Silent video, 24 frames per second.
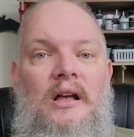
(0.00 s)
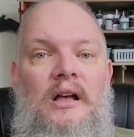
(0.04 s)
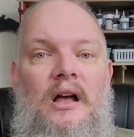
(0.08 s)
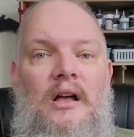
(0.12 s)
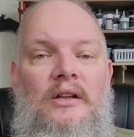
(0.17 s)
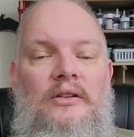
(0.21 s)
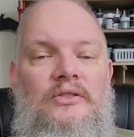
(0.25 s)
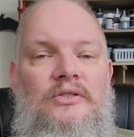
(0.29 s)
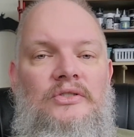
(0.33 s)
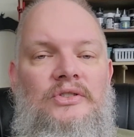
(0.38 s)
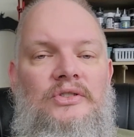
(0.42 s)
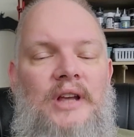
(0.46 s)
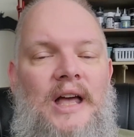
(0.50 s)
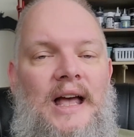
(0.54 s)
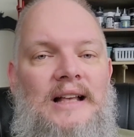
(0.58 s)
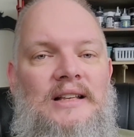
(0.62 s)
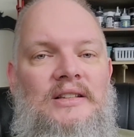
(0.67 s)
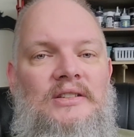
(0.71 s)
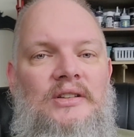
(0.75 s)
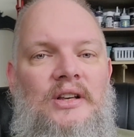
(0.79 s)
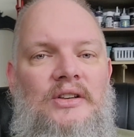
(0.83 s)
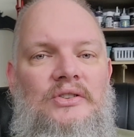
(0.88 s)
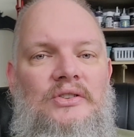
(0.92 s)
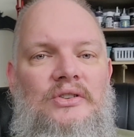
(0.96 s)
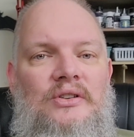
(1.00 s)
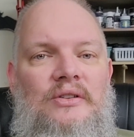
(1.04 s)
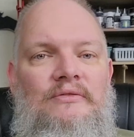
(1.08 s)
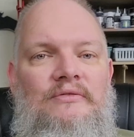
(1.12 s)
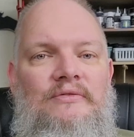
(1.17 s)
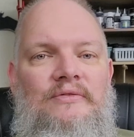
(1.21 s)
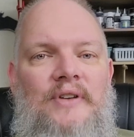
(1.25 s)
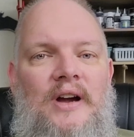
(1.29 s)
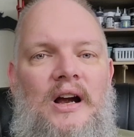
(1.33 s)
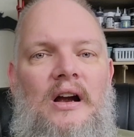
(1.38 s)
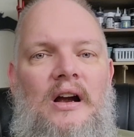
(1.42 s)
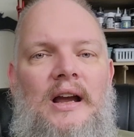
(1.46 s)
He has such a
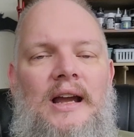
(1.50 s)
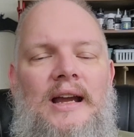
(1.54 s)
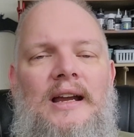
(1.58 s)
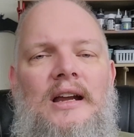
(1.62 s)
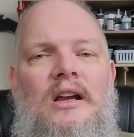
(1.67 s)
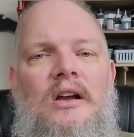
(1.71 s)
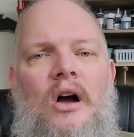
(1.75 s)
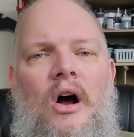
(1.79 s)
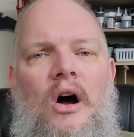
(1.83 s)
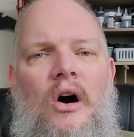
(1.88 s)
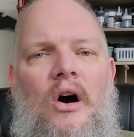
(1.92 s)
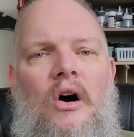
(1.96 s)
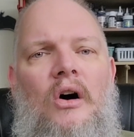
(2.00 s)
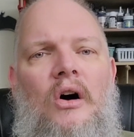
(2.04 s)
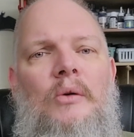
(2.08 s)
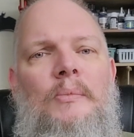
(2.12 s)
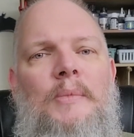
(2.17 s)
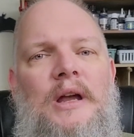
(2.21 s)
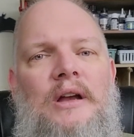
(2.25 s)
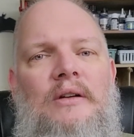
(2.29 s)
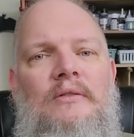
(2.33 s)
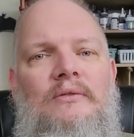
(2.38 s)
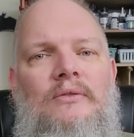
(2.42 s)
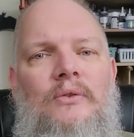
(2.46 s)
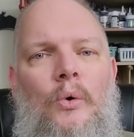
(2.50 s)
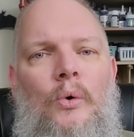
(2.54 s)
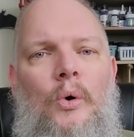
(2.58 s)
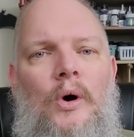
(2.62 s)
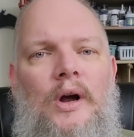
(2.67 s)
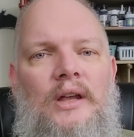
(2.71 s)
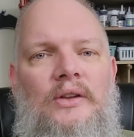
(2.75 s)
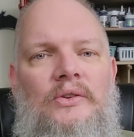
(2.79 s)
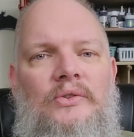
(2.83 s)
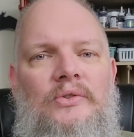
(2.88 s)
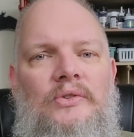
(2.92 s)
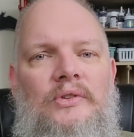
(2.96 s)
very calming
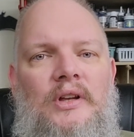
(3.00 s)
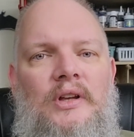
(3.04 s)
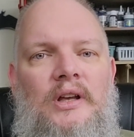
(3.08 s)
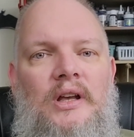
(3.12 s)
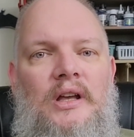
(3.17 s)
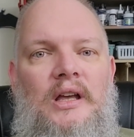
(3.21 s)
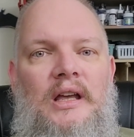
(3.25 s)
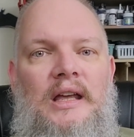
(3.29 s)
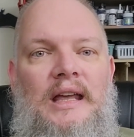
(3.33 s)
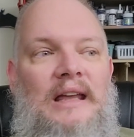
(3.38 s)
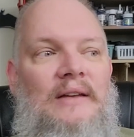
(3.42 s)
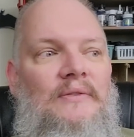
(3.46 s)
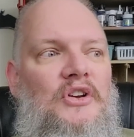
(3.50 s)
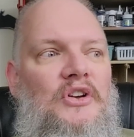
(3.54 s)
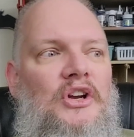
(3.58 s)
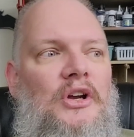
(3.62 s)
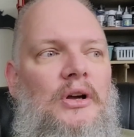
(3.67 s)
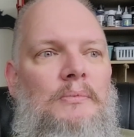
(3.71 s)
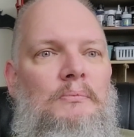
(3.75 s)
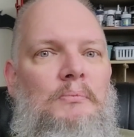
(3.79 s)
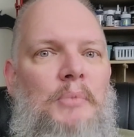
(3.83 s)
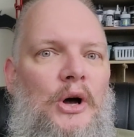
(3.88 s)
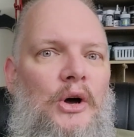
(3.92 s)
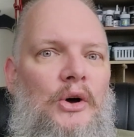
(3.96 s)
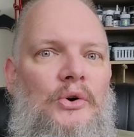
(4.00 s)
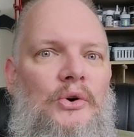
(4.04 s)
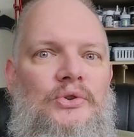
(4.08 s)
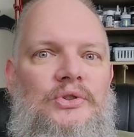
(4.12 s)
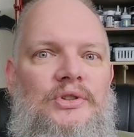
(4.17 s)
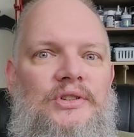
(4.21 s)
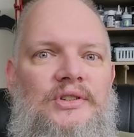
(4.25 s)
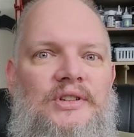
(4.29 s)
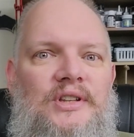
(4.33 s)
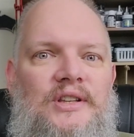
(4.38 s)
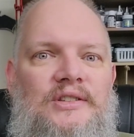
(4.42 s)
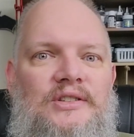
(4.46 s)
voice. He even
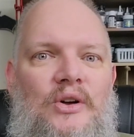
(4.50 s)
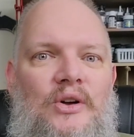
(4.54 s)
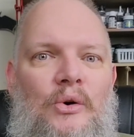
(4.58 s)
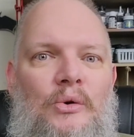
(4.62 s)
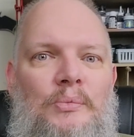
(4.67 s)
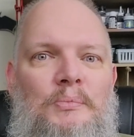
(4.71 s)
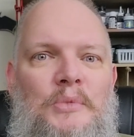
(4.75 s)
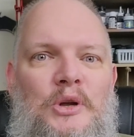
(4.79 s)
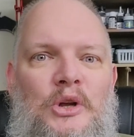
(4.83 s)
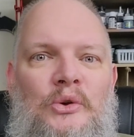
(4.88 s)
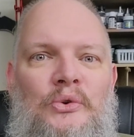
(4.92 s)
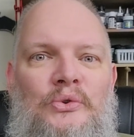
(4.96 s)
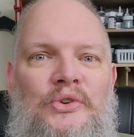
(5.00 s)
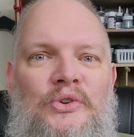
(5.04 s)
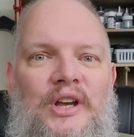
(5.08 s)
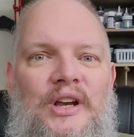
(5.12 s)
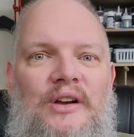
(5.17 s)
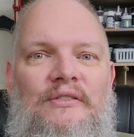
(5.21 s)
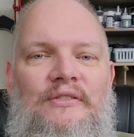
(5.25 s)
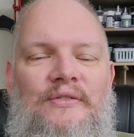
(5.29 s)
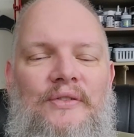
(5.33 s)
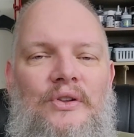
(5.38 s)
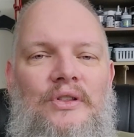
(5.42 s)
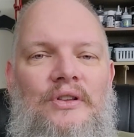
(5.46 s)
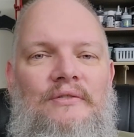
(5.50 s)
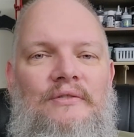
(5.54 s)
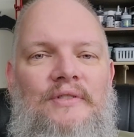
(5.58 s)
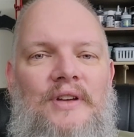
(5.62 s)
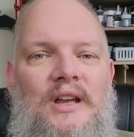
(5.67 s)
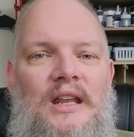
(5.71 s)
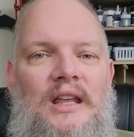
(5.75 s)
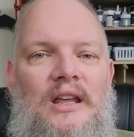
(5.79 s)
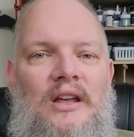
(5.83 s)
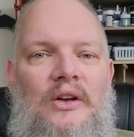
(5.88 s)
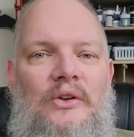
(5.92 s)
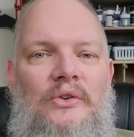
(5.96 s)
composes his own music for the
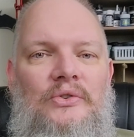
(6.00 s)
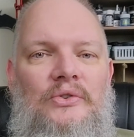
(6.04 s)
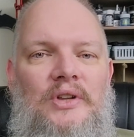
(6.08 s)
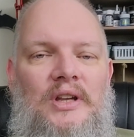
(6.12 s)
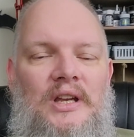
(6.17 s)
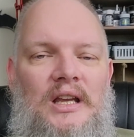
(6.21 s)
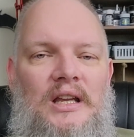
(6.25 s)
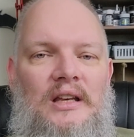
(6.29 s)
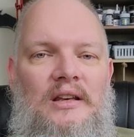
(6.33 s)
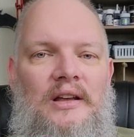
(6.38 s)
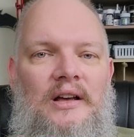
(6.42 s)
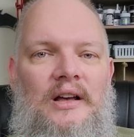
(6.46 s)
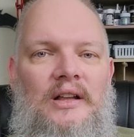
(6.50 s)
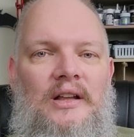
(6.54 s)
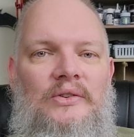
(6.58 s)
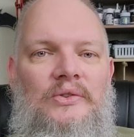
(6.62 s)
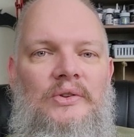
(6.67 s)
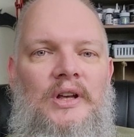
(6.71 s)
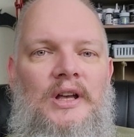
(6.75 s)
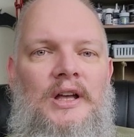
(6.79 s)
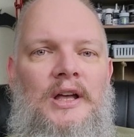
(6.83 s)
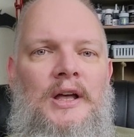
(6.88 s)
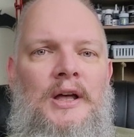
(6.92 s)
videos that he does.